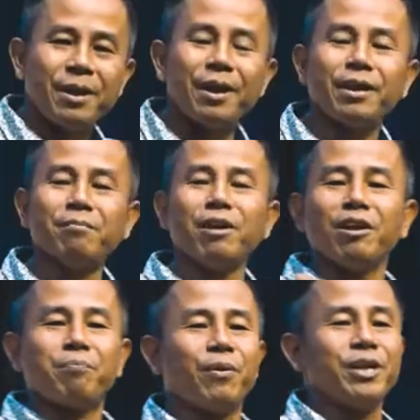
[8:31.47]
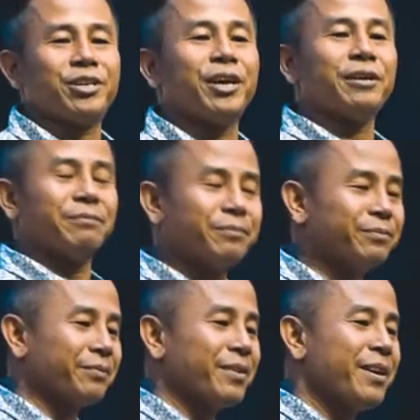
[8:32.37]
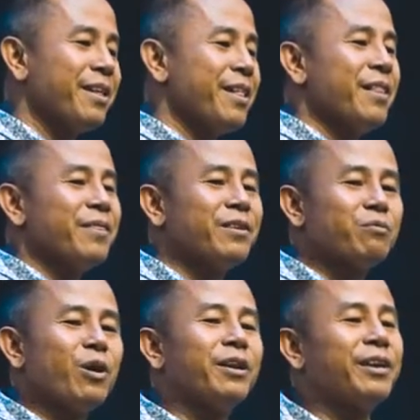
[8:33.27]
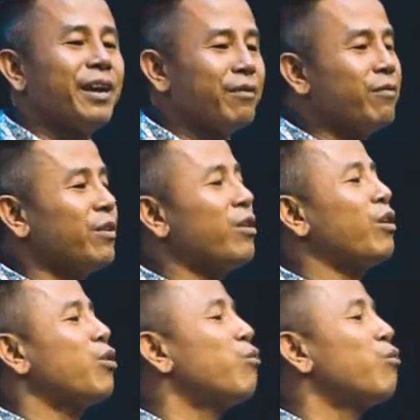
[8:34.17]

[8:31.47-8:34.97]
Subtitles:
In the middle of preaching, this one kid got